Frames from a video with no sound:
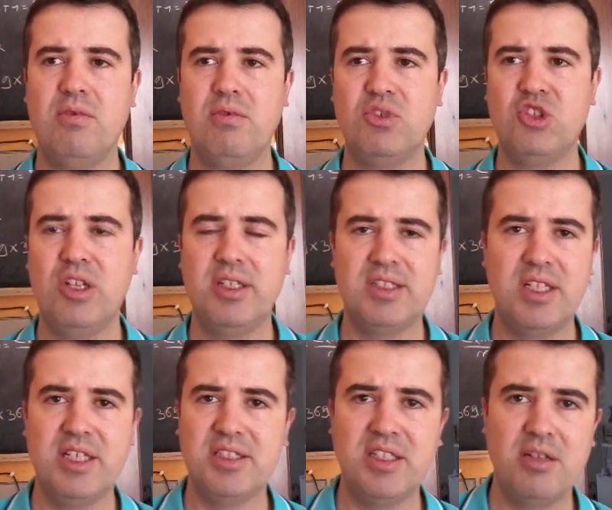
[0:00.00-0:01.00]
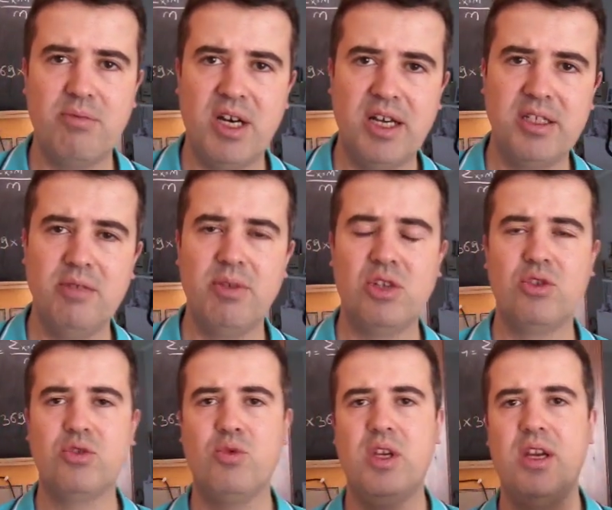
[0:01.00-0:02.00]
celestial body,
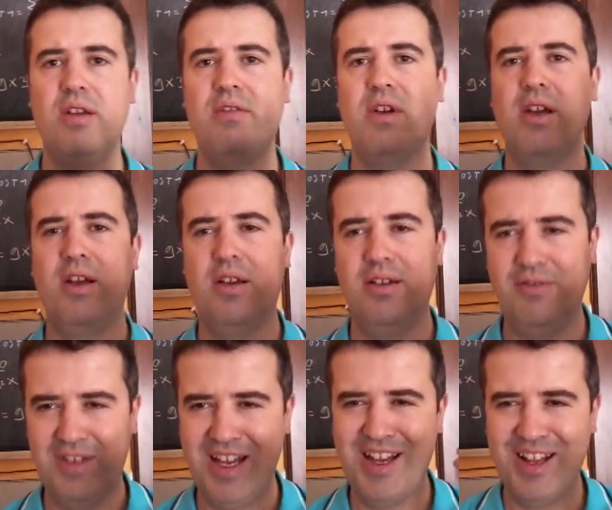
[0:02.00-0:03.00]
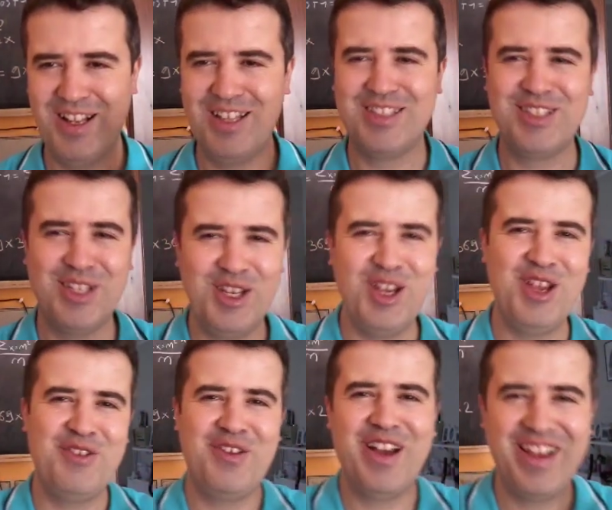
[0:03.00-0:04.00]
because we have, let's see
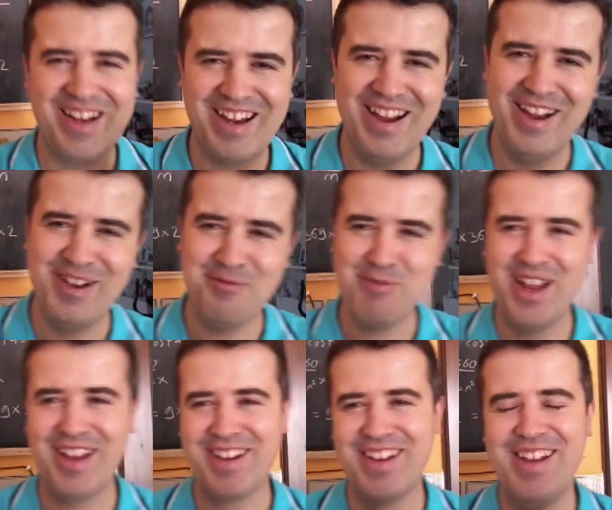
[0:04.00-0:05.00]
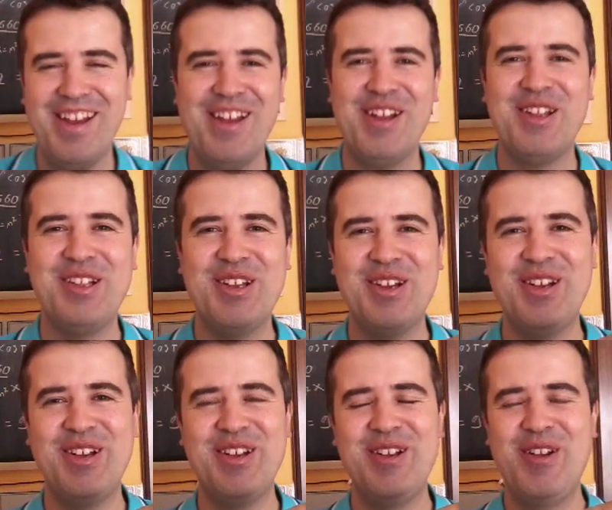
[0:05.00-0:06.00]
if I can make
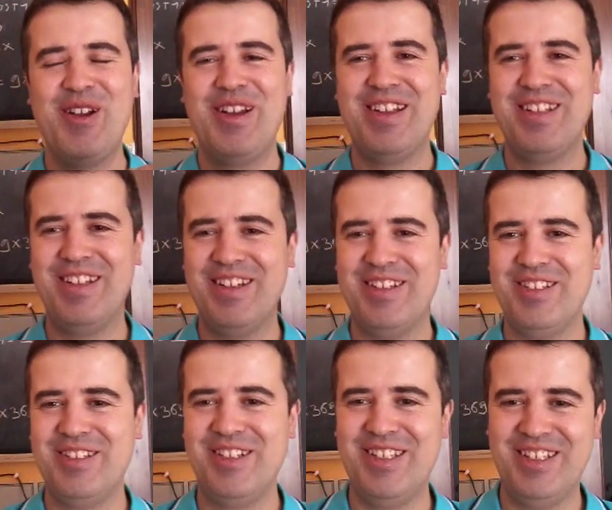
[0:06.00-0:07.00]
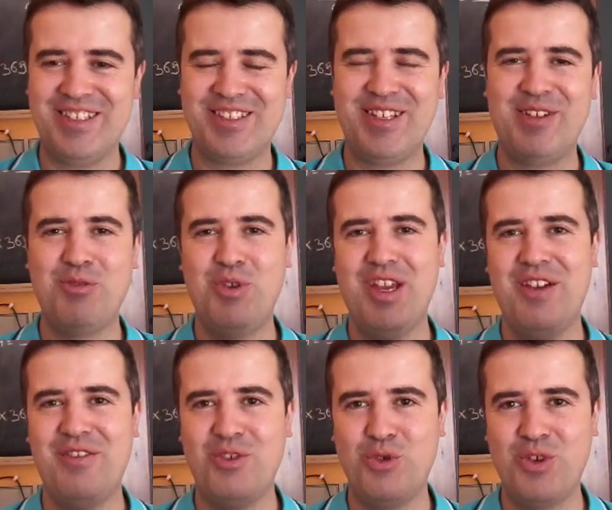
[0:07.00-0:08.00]
the list. We
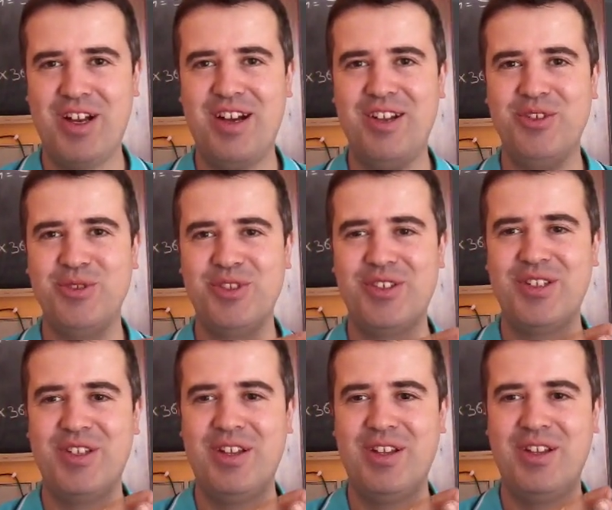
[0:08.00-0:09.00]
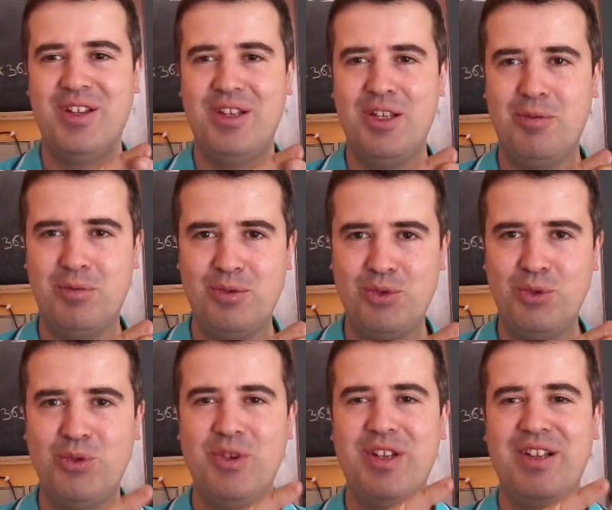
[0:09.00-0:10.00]
have Uranus,
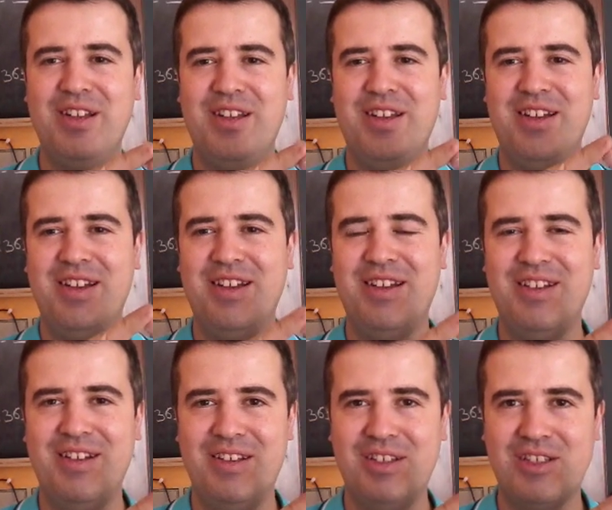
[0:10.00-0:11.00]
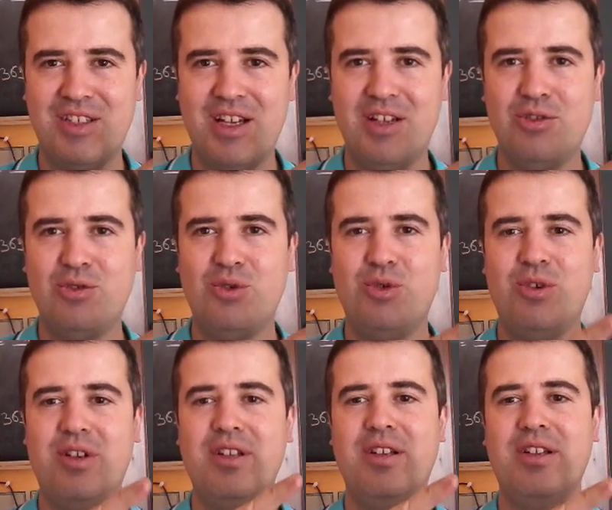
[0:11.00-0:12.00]
Neptune,
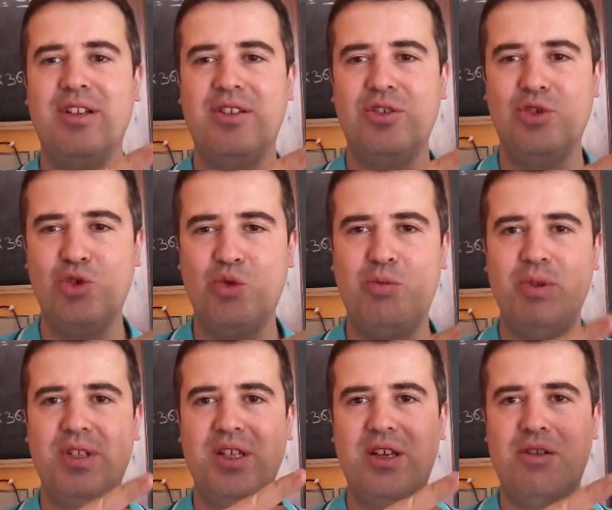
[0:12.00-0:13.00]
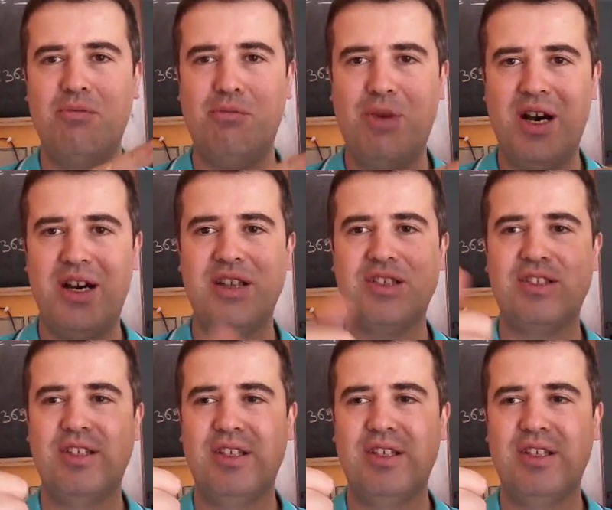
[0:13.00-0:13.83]
Saturn, Jupiter, Mars,